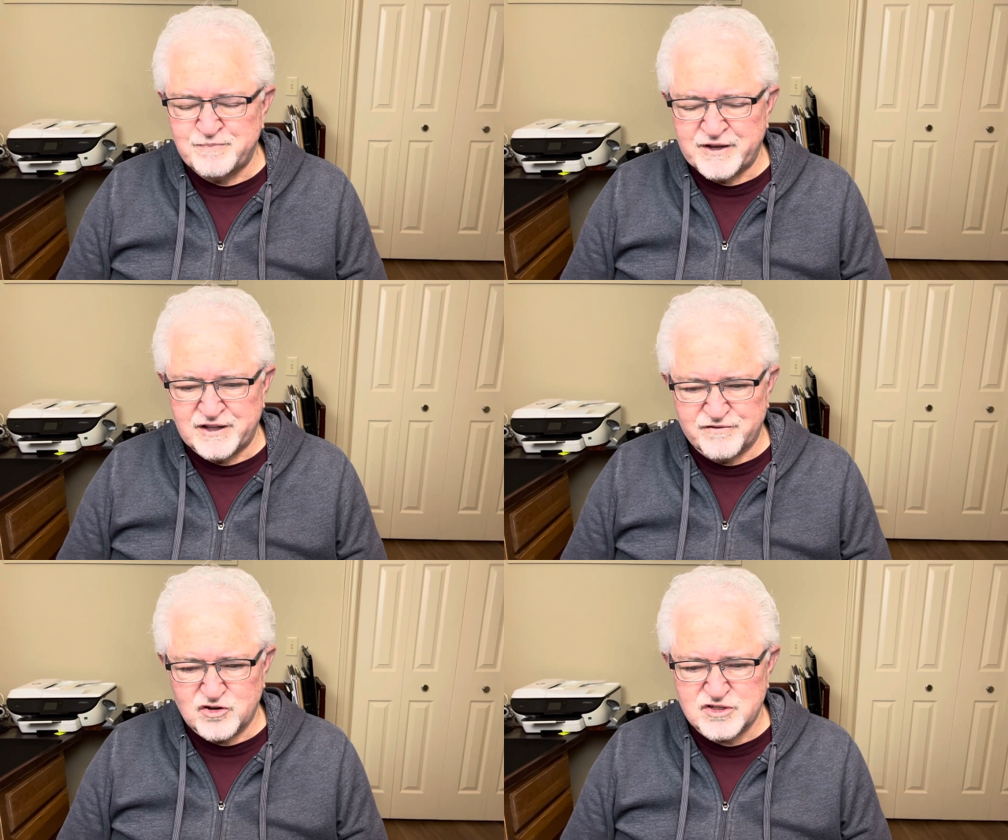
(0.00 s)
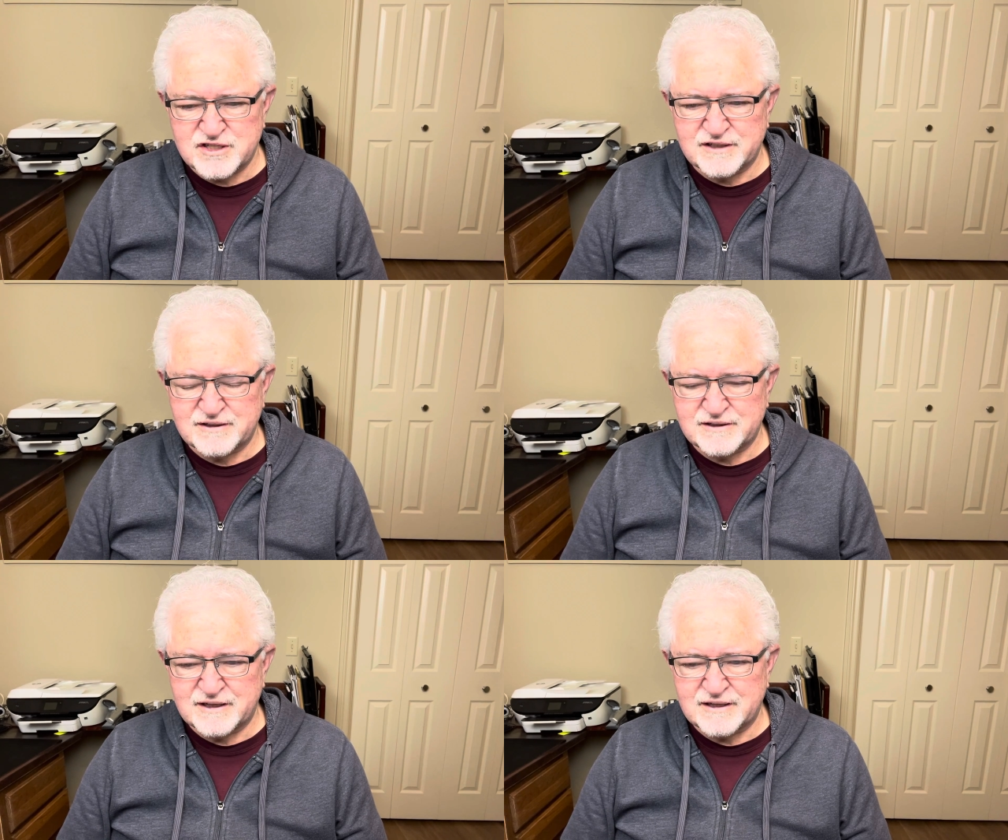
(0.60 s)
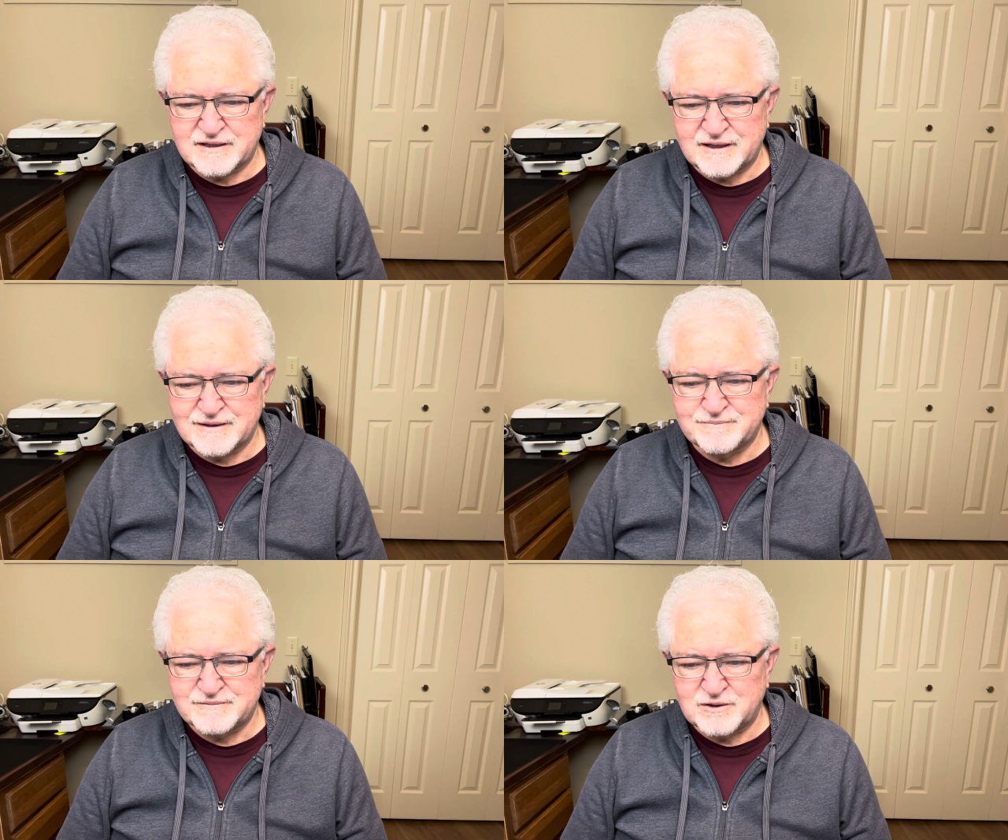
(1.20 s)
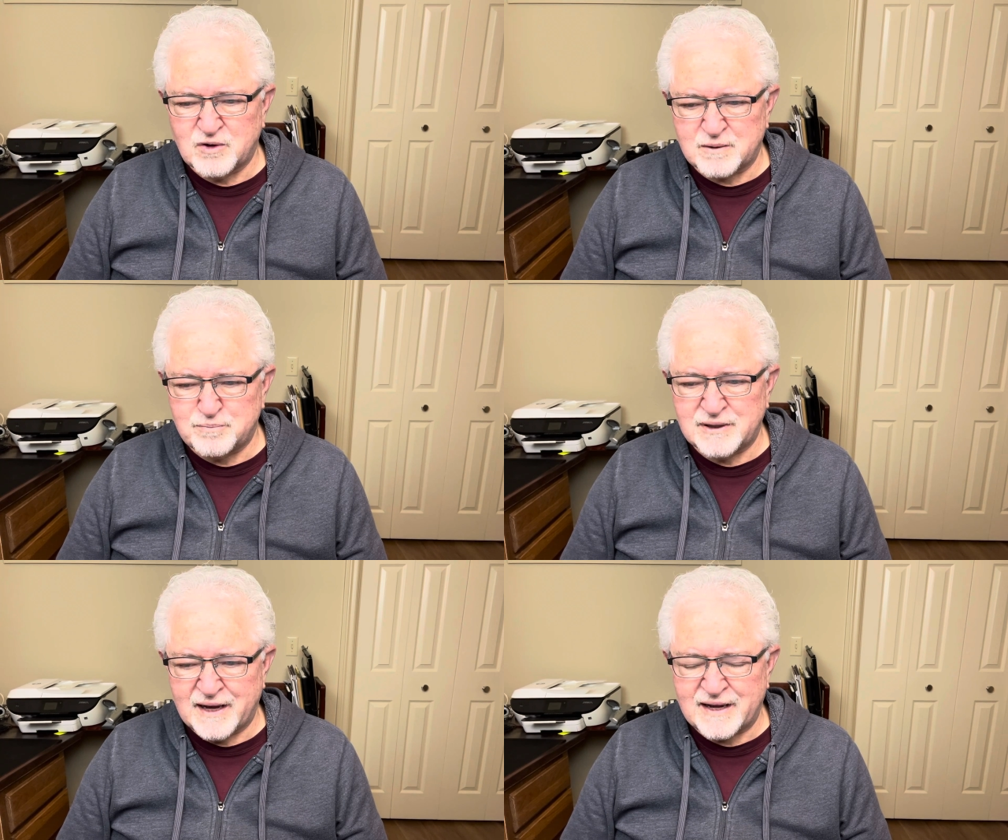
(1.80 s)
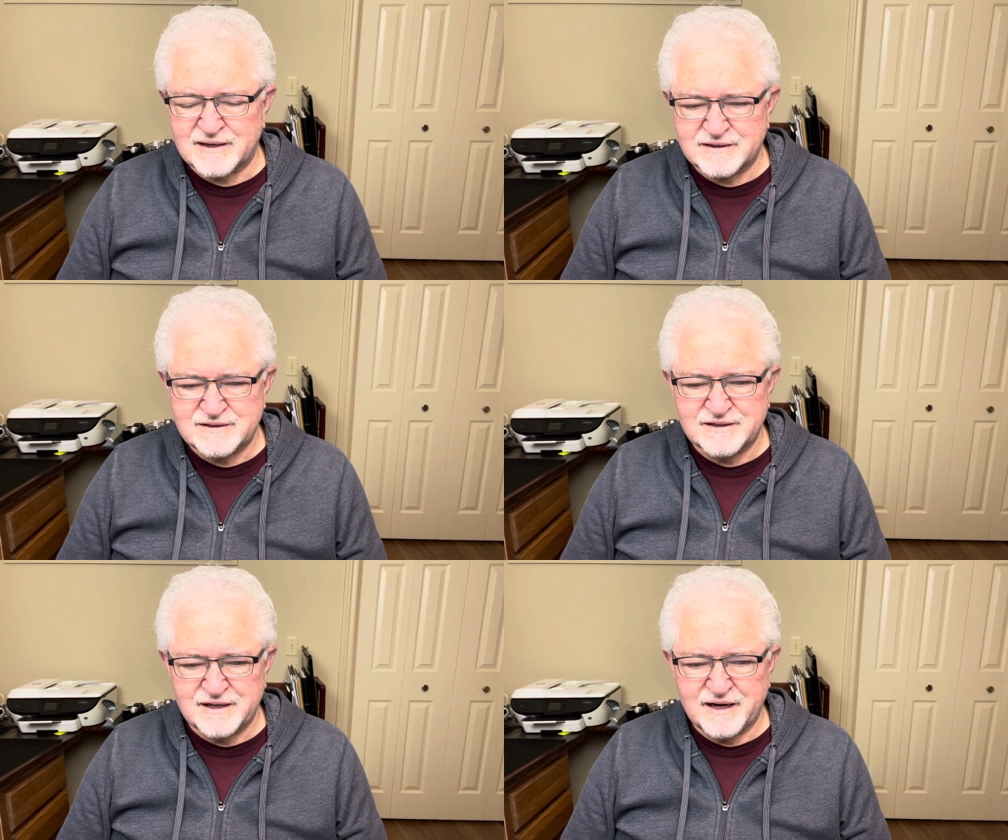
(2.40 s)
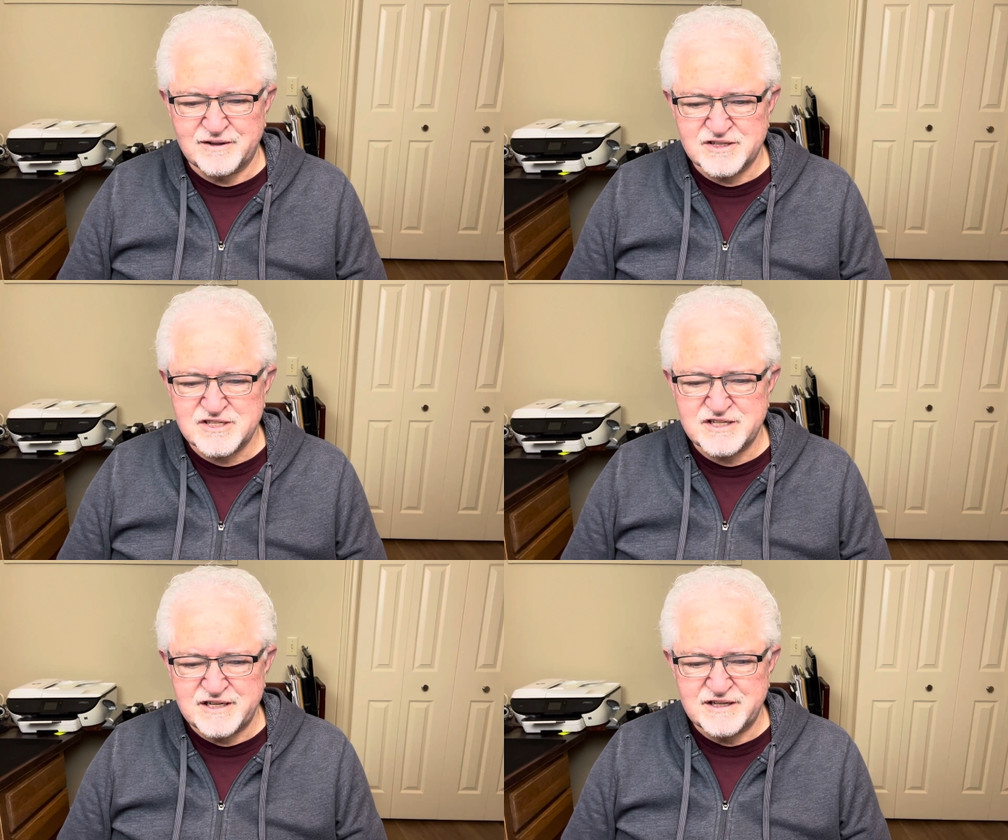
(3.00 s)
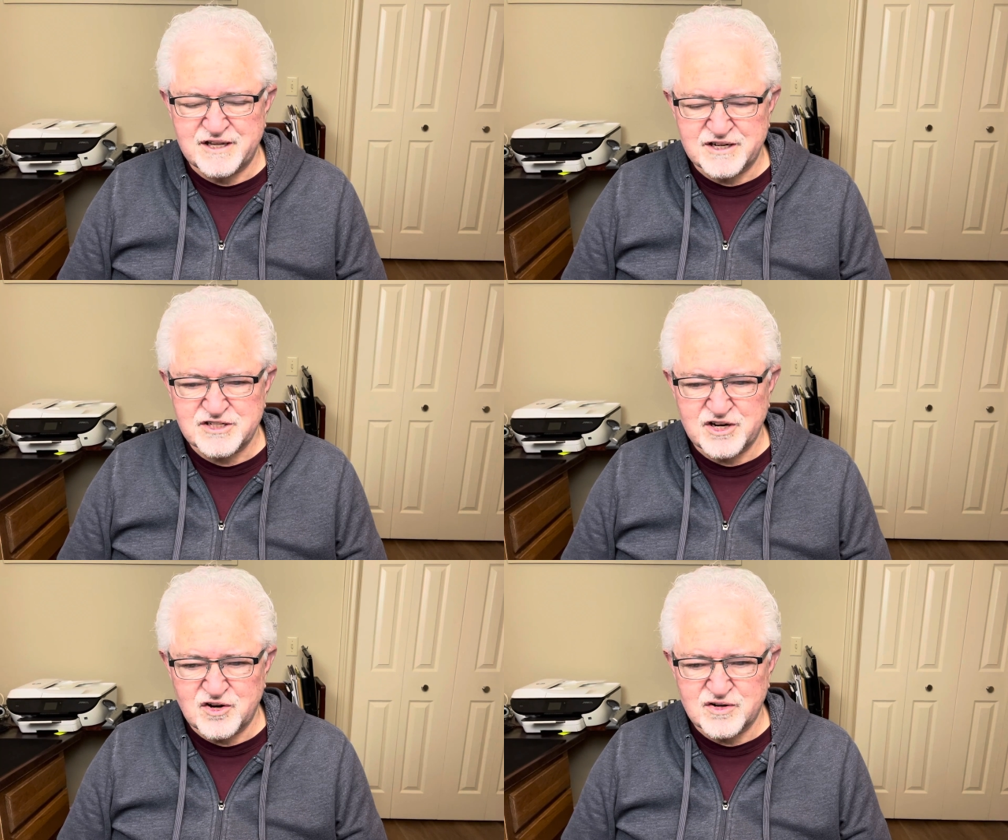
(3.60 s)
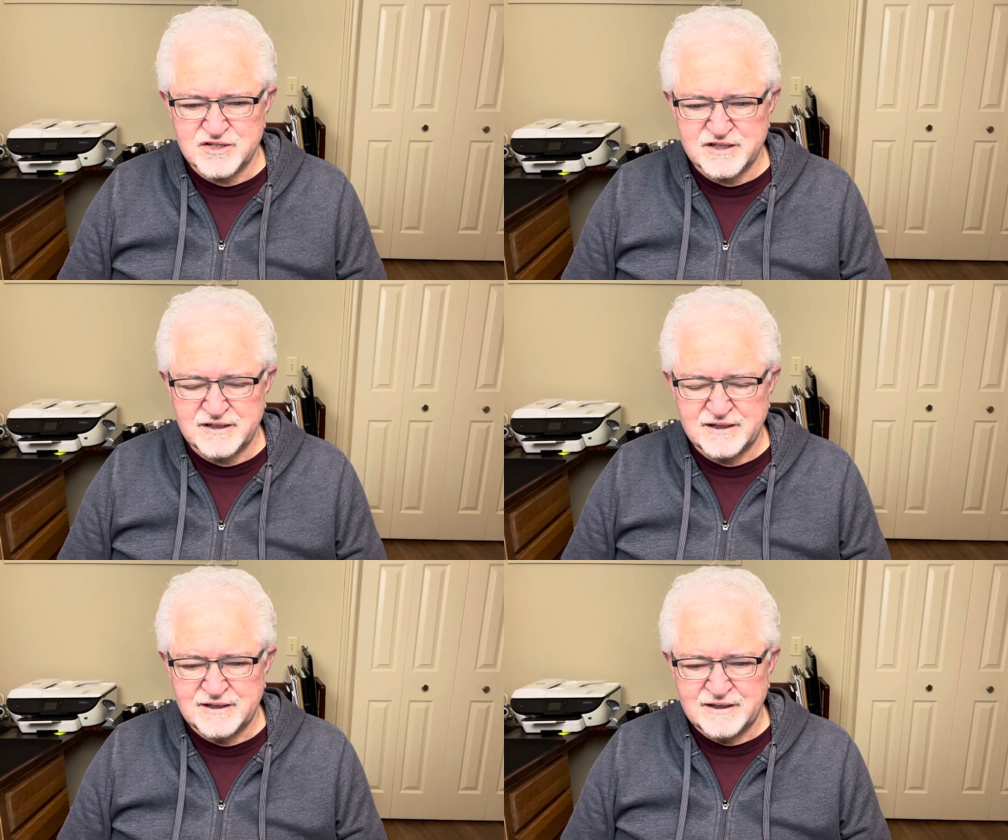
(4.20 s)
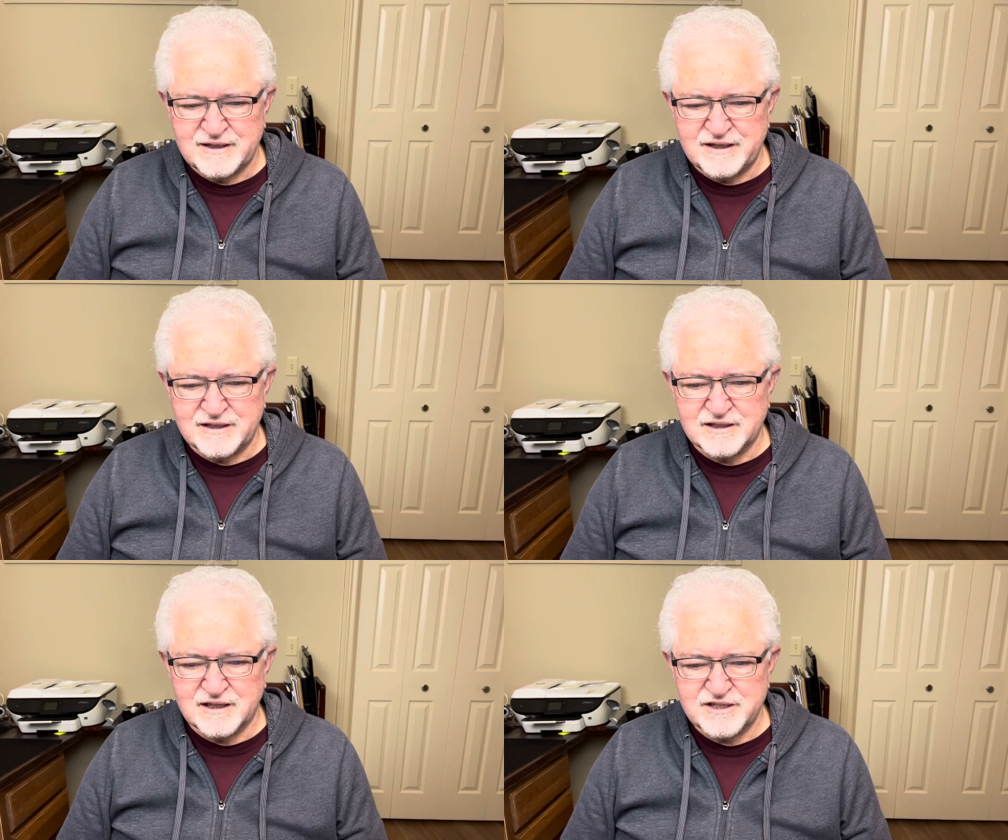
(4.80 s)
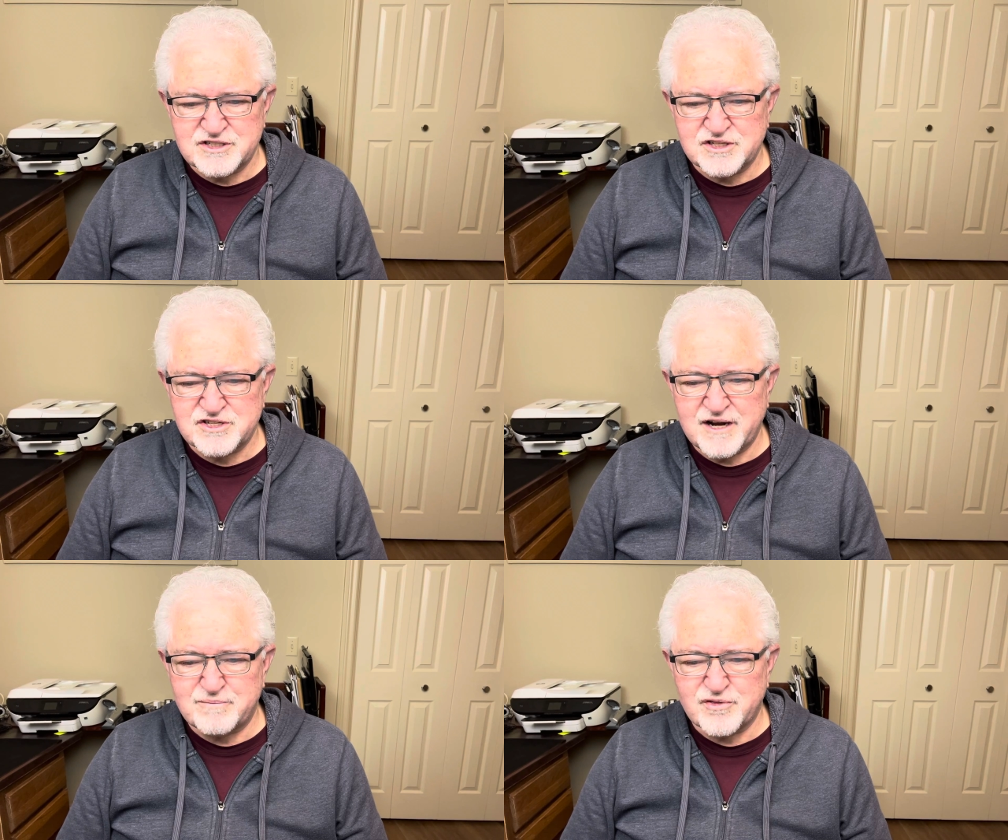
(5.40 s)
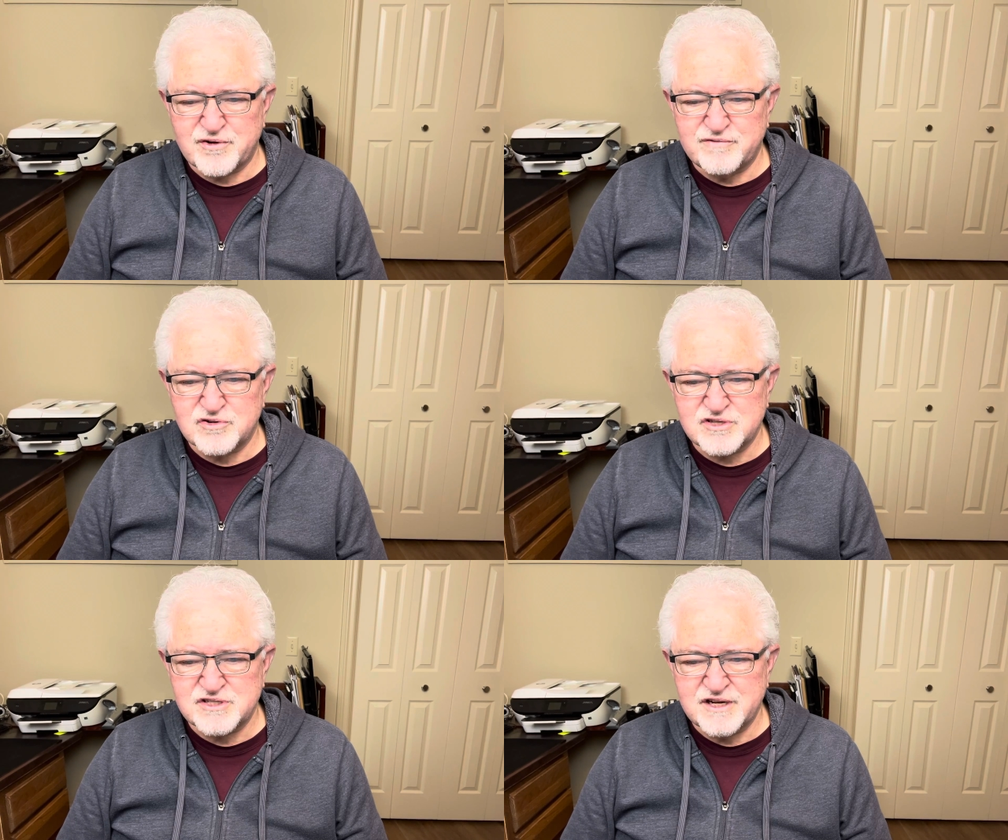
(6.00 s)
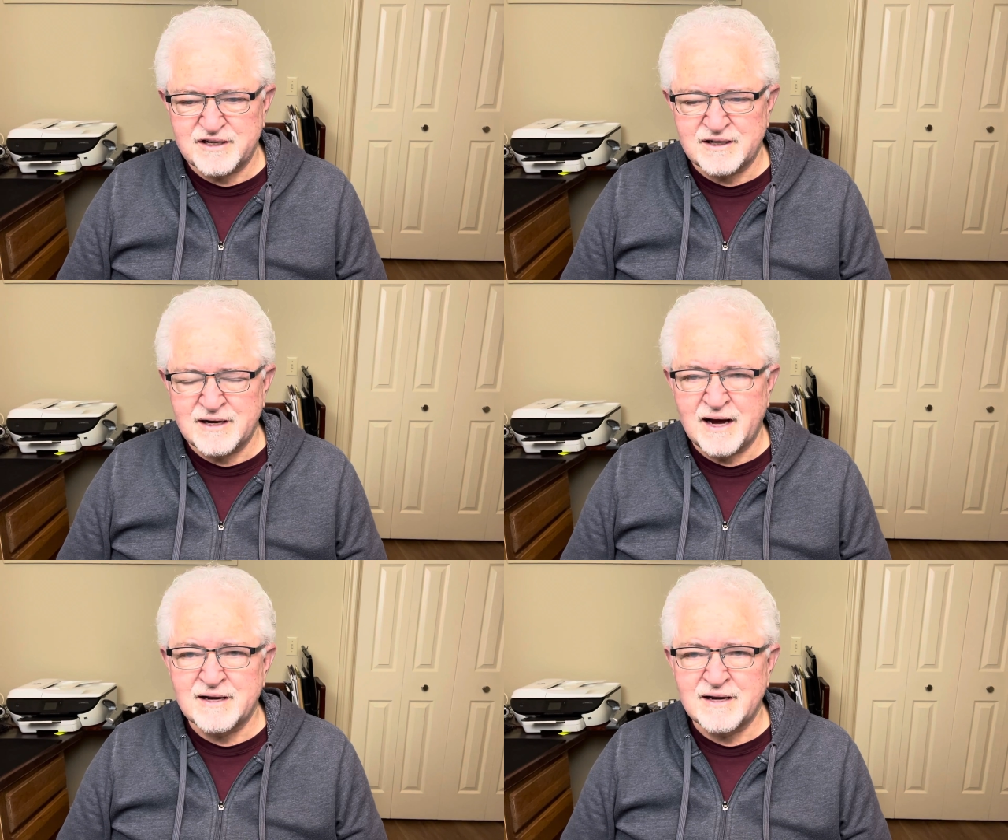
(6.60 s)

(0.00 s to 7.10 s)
And the verse that, that uh, I want to plant today, the seed that is here, is in, in Galatians chapter 3, verses 8 and 9.